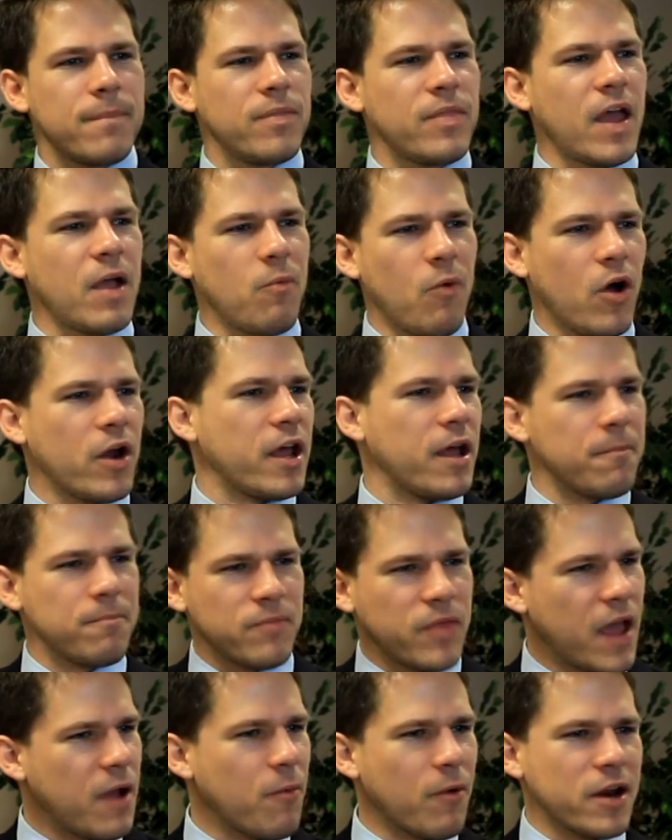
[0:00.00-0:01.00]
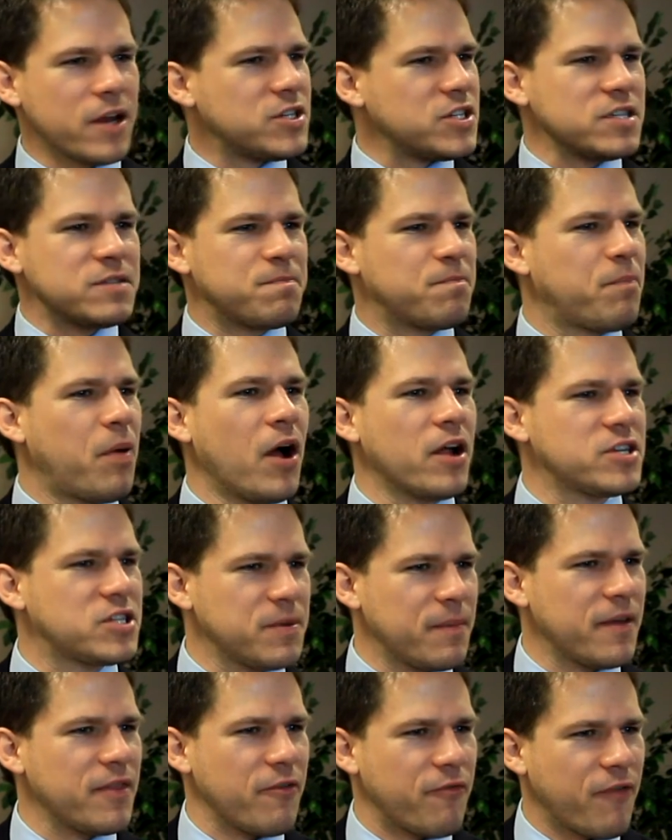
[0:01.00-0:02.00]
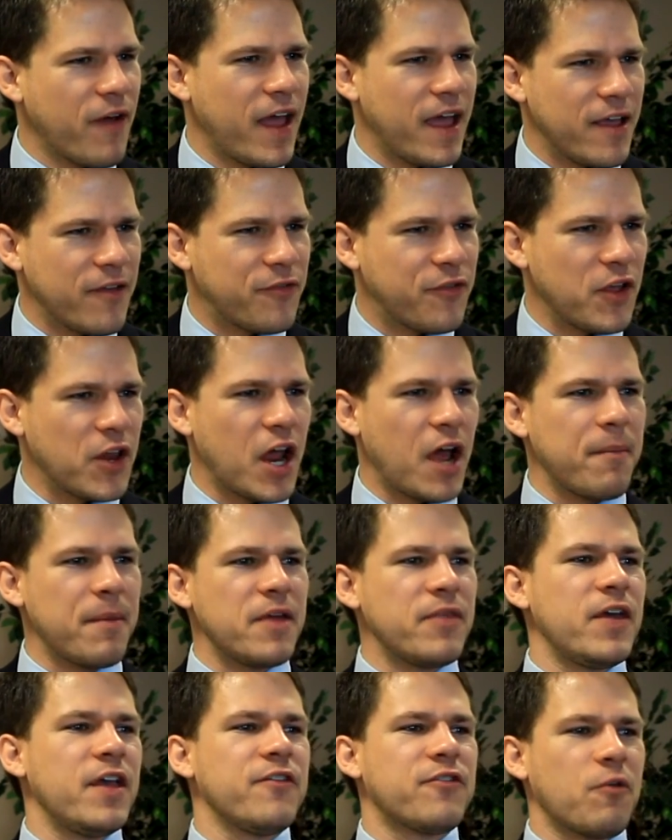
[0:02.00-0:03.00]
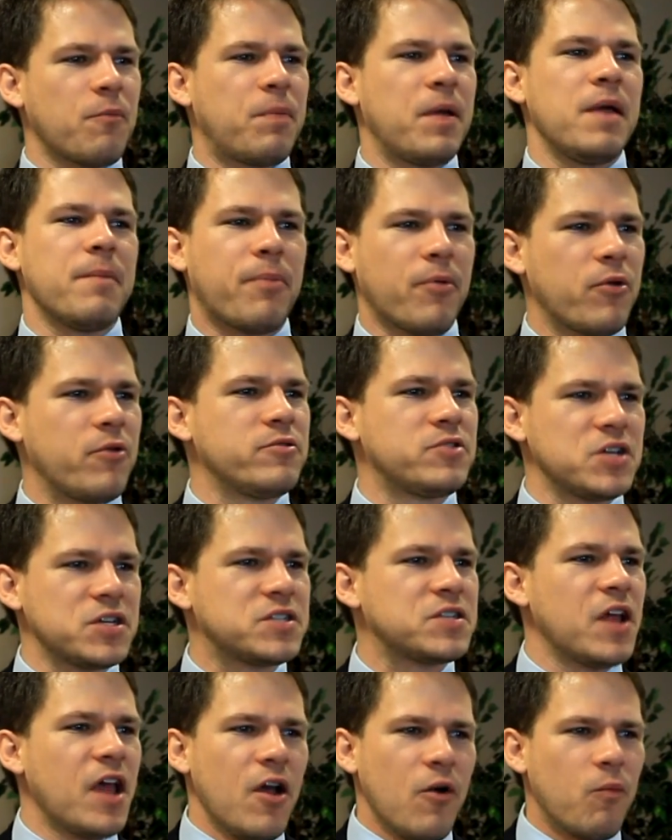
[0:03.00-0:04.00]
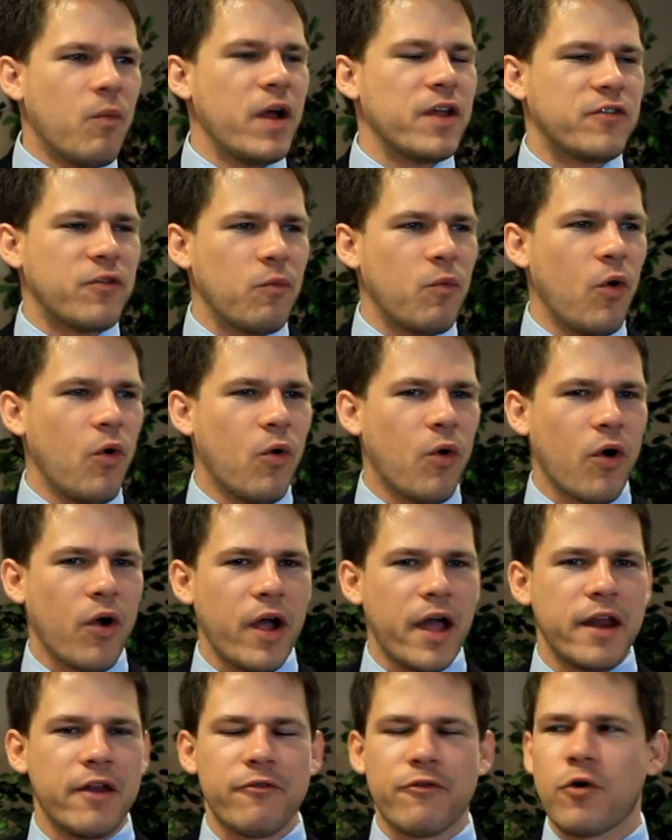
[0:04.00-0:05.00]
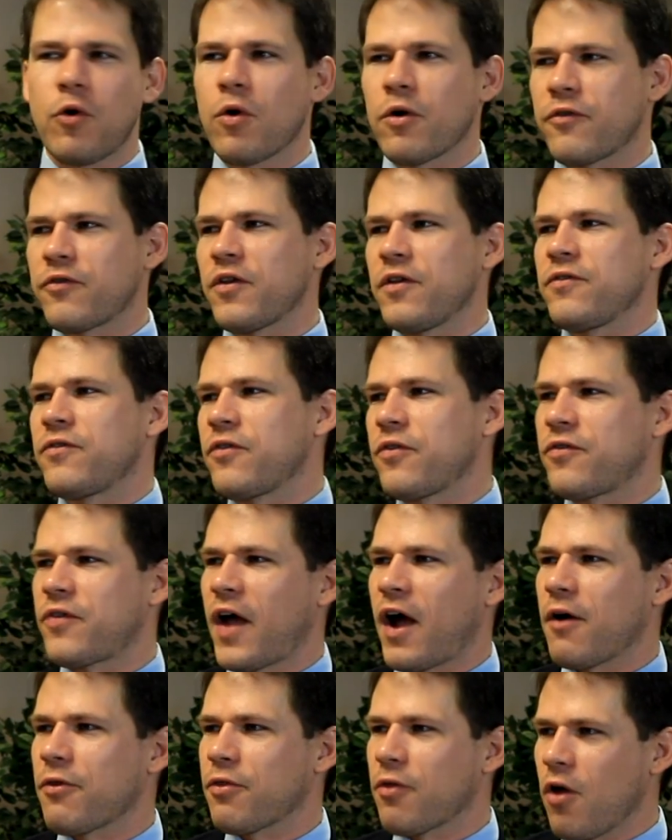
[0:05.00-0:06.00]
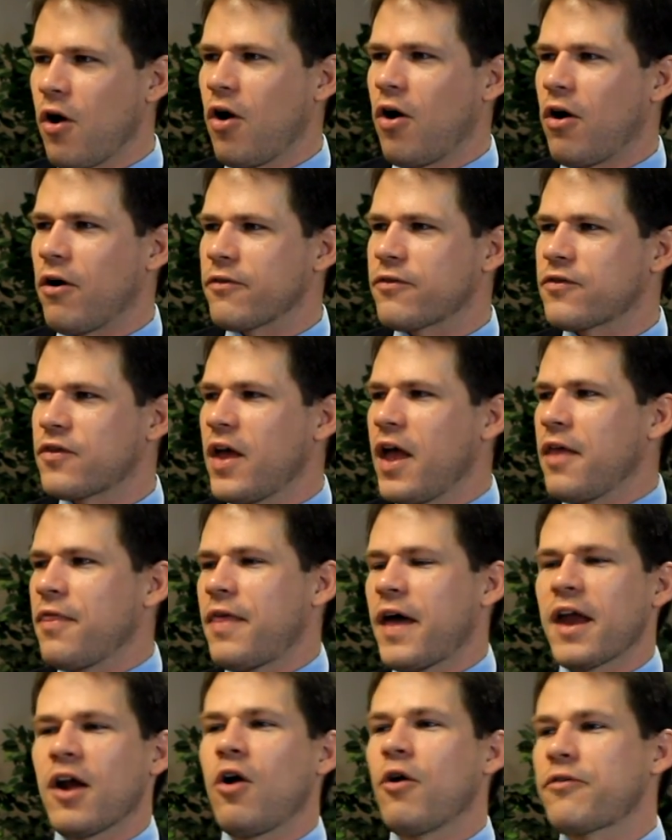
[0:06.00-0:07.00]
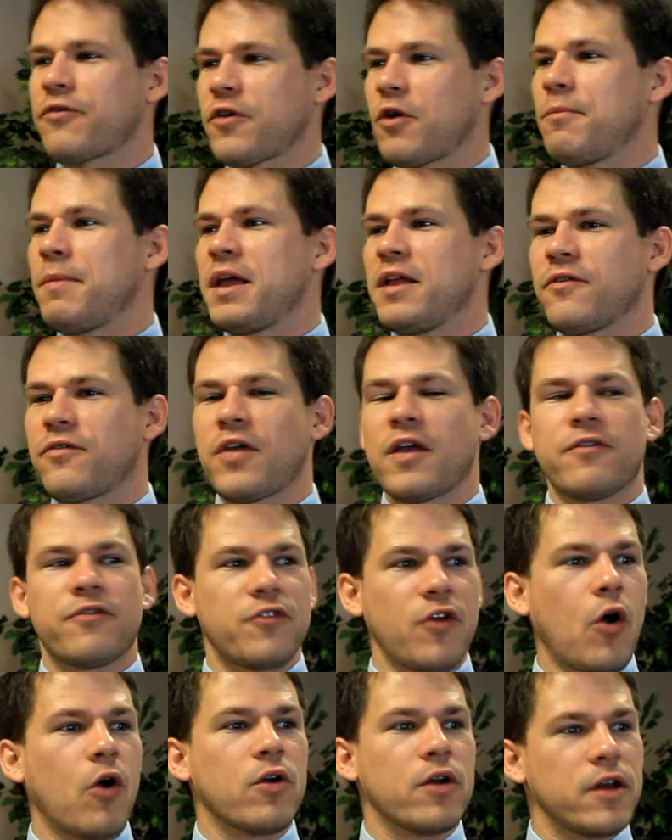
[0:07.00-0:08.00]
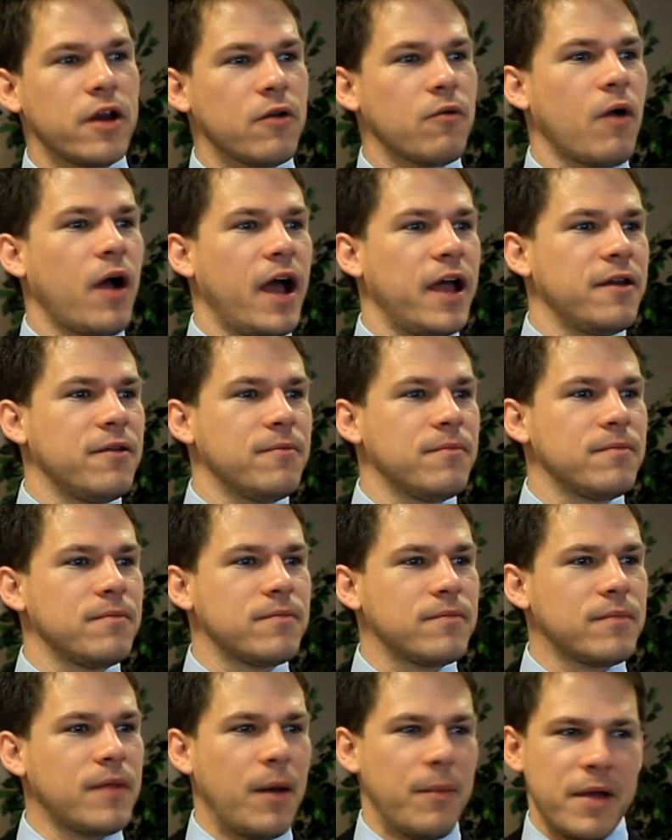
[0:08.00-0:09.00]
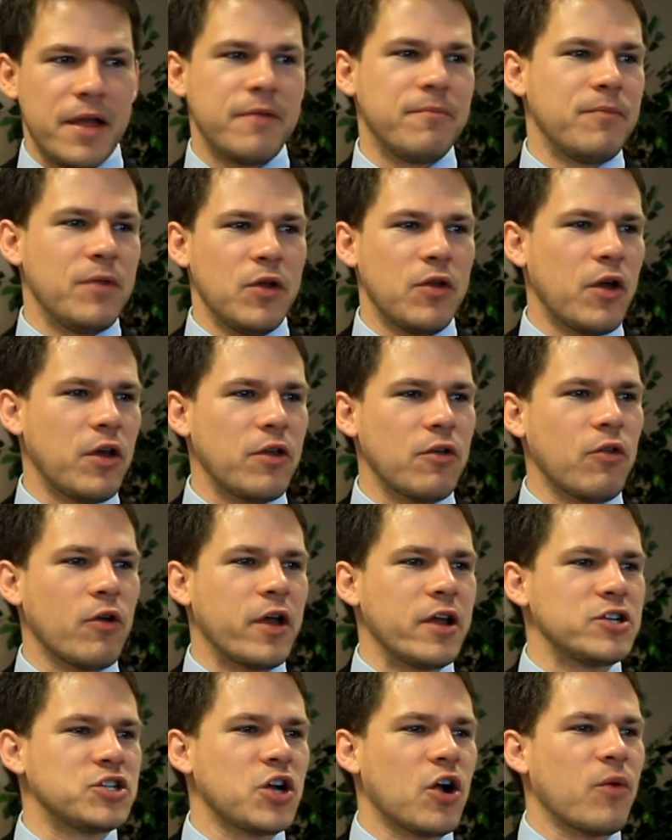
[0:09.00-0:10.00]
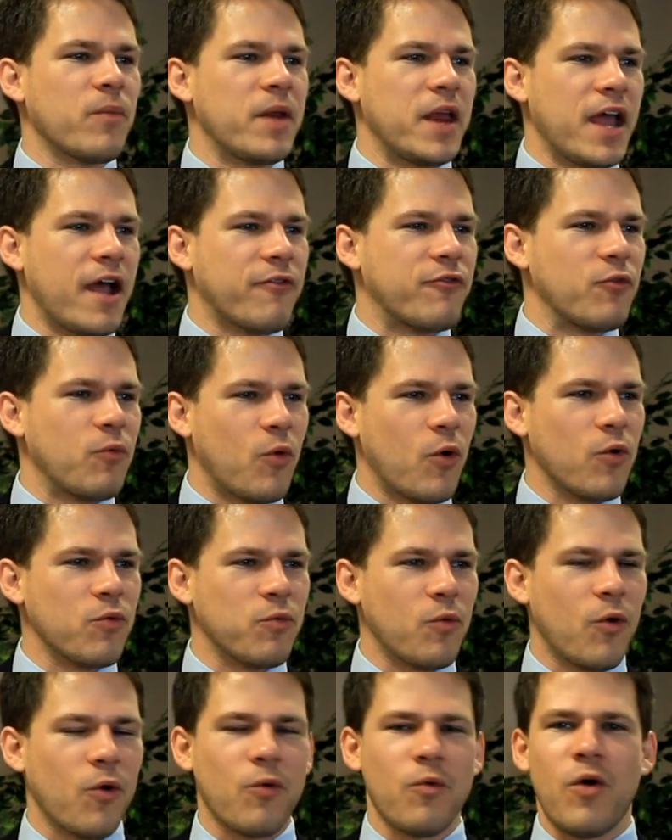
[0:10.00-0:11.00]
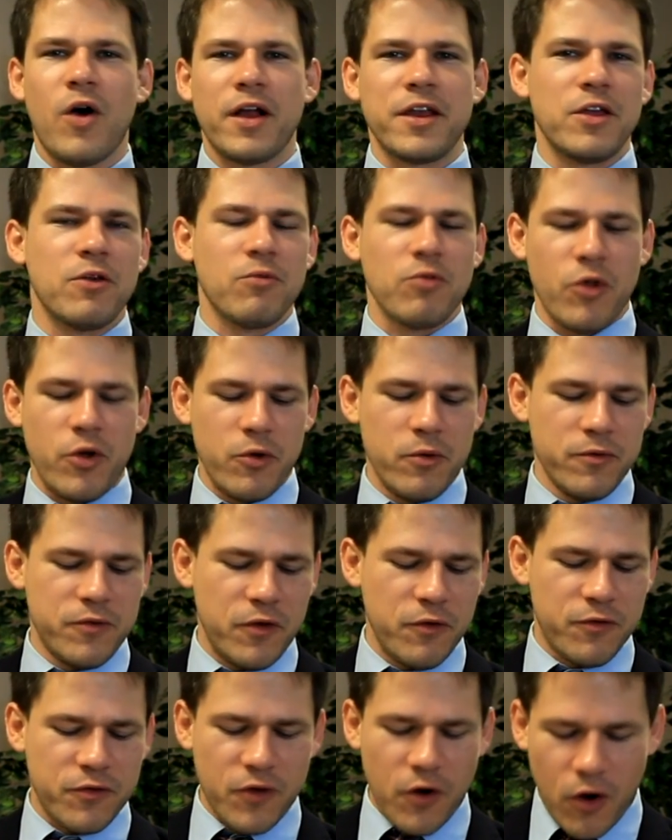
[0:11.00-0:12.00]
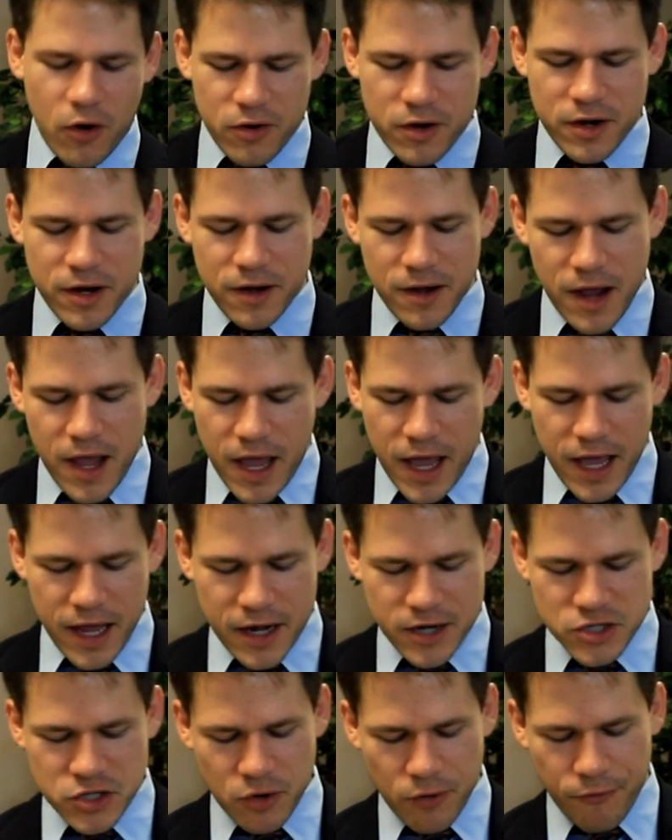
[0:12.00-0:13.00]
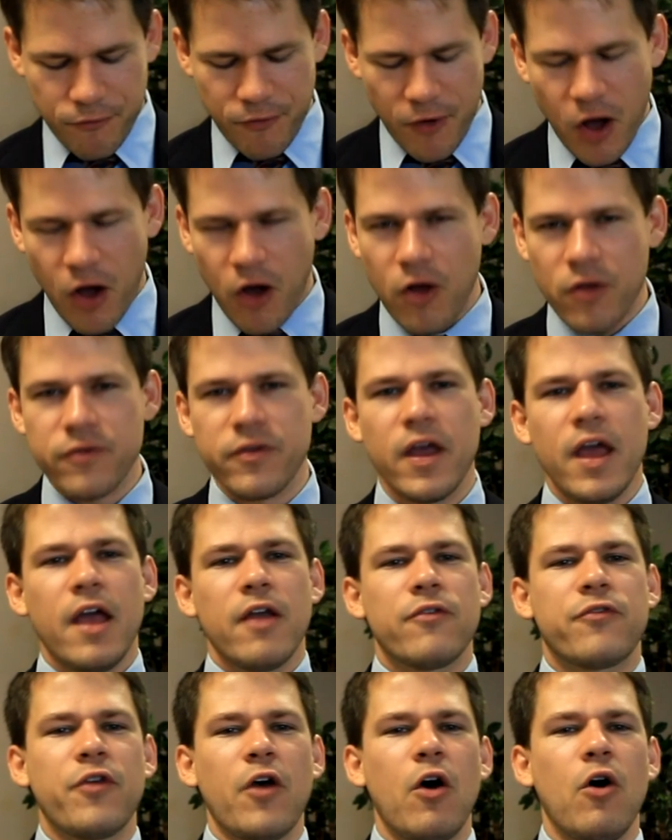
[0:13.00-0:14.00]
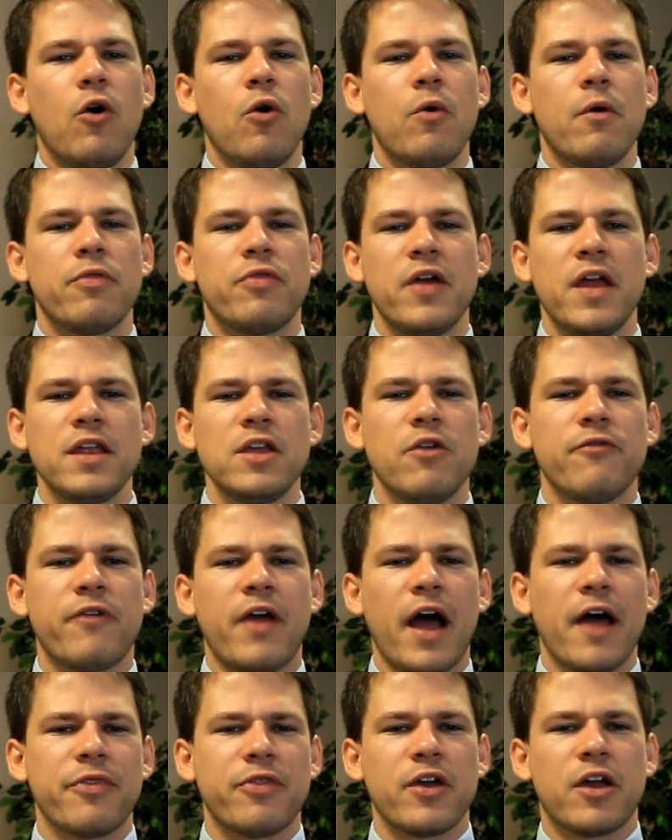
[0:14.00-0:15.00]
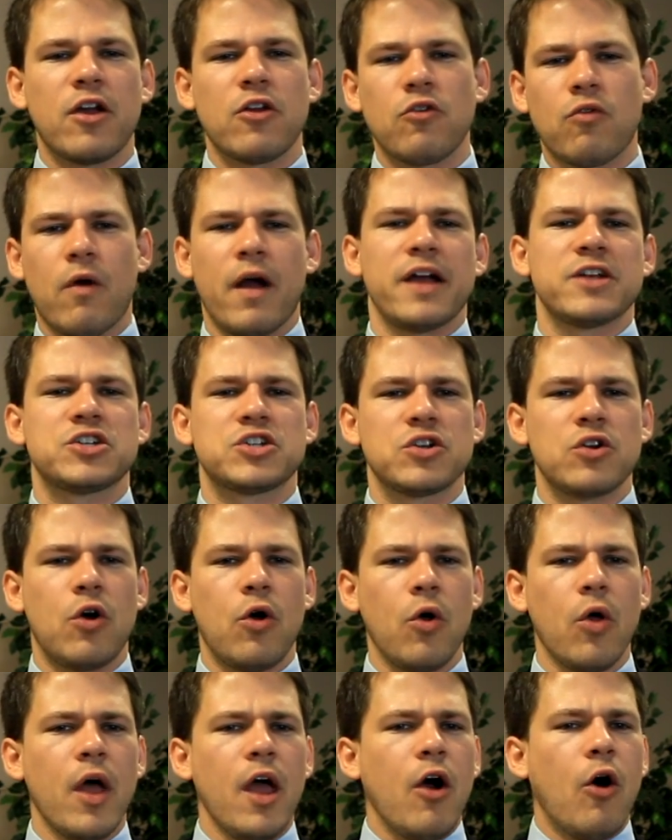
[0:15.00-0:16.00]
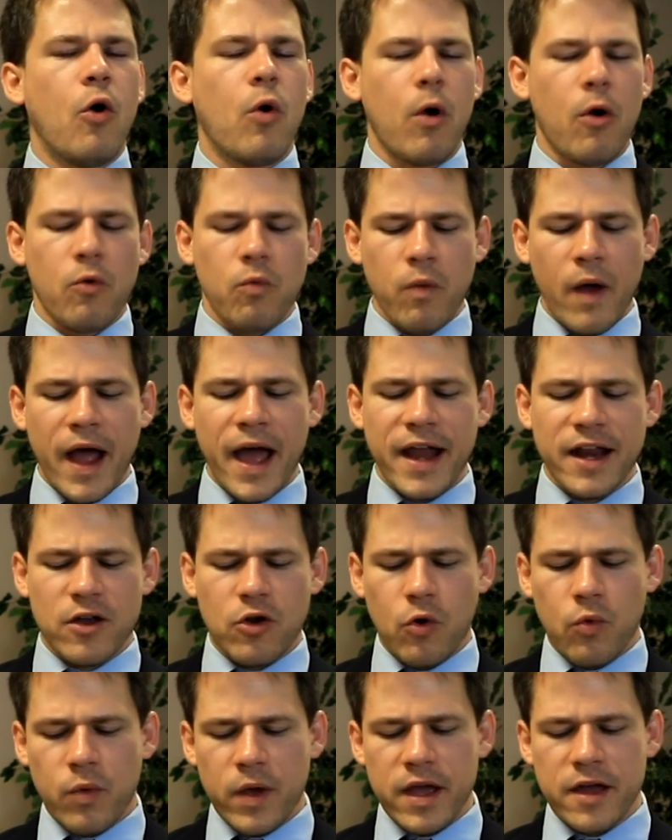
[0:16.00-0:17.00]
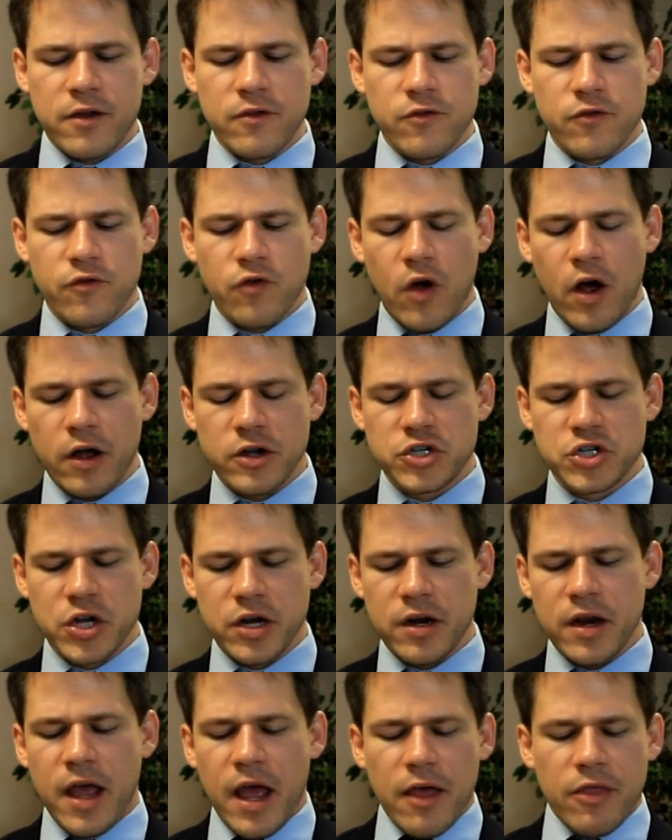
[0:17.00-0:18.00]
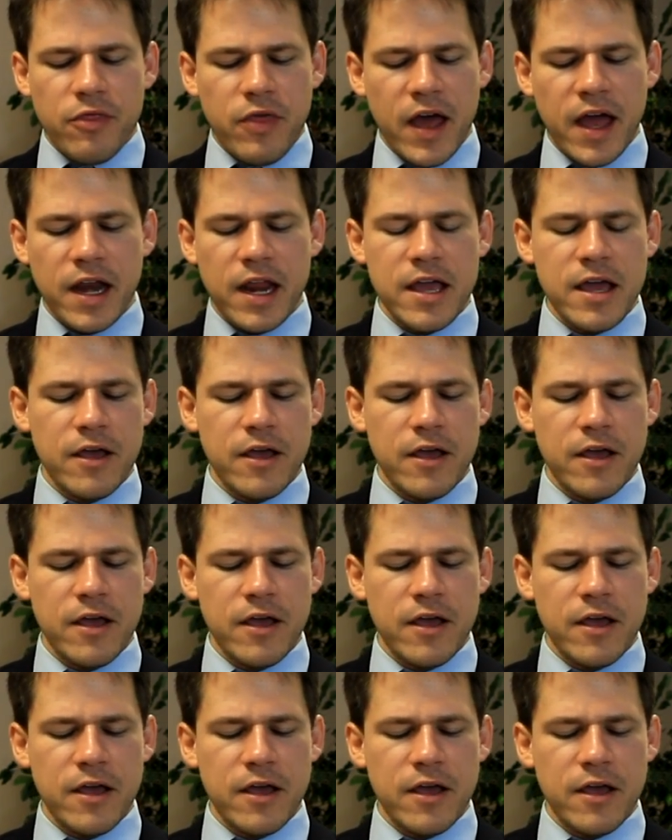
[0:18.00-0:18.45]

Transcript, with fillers: They want to they want to just punch them in the face. You know, I mean, these are people who just went to war. And, of course, since the South lost, that also means they started it, right? I mean, you know, you look at Germany after World War One. You lose, you started it, and it's your fault. So then you've got the Congressional or Radical Reconstruction that